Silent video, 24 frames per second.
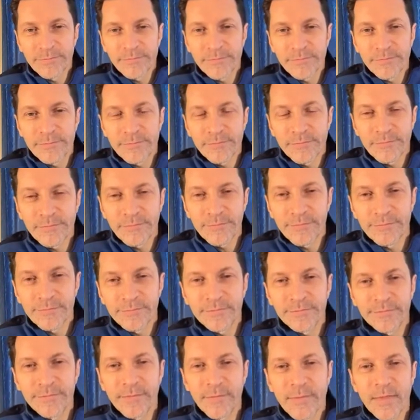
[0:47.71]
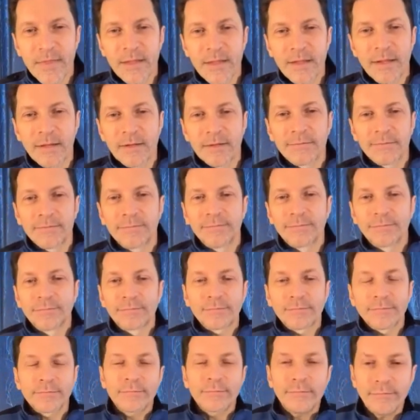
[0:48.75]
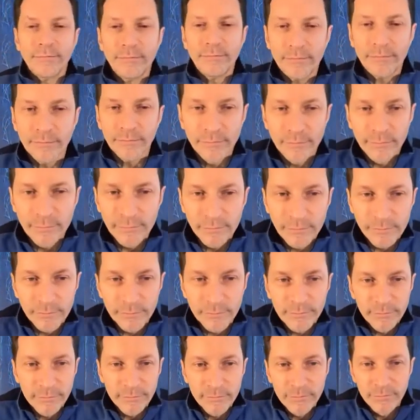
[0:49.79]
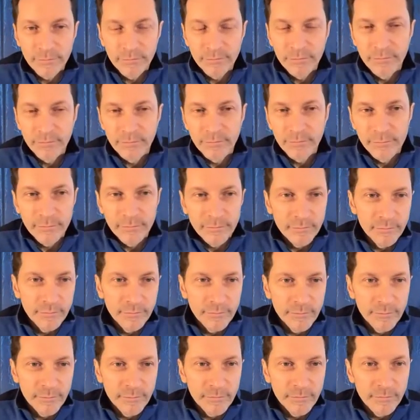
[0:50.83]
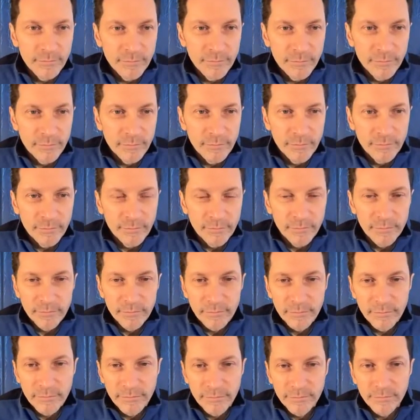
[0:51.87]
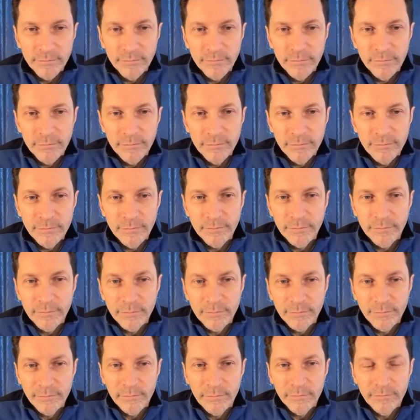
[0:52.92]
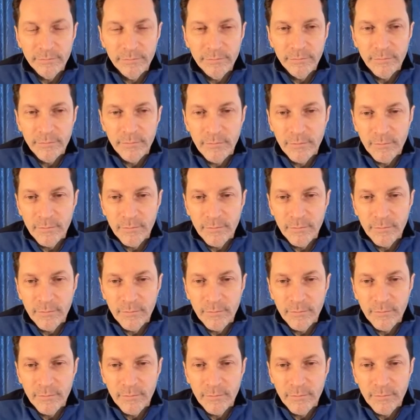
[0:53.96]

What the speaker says: No words are spoken by the person on screen.